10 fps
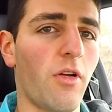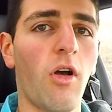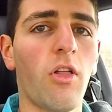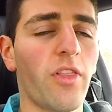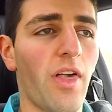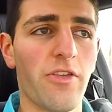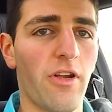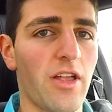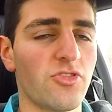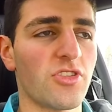All the leather
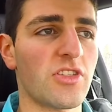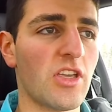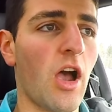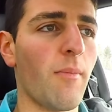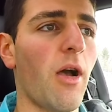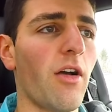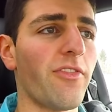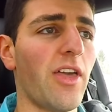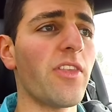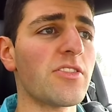had just come
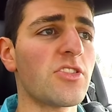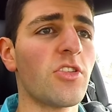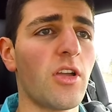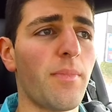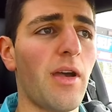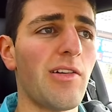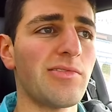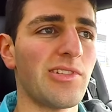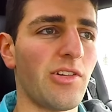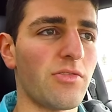off. And this took about,
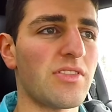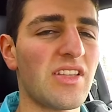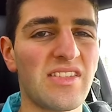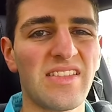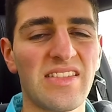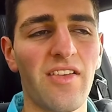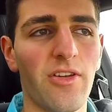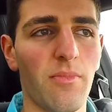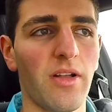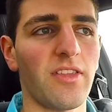6 to
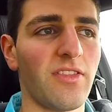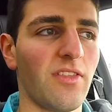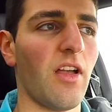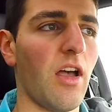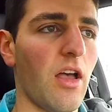7 months